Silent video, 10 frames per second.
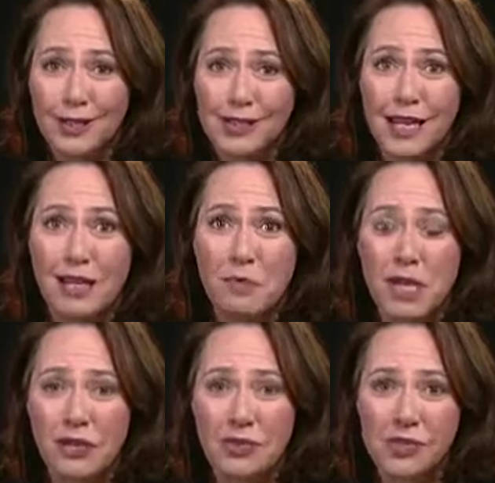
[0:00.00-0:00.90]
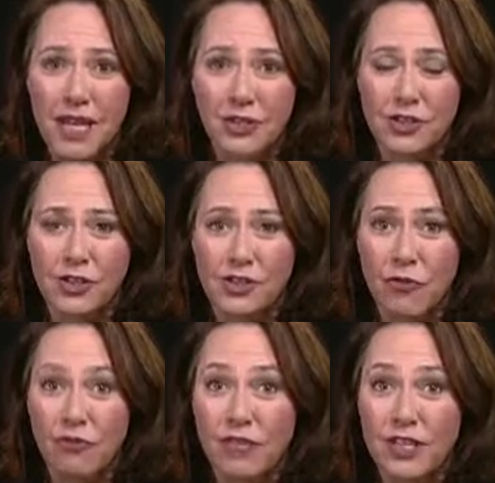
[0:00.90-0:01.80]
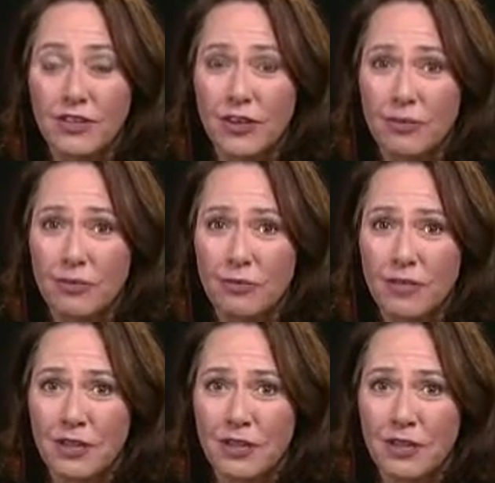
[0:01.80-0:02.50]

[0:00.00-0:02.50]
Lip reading: send me new sanctions, I'll veto them,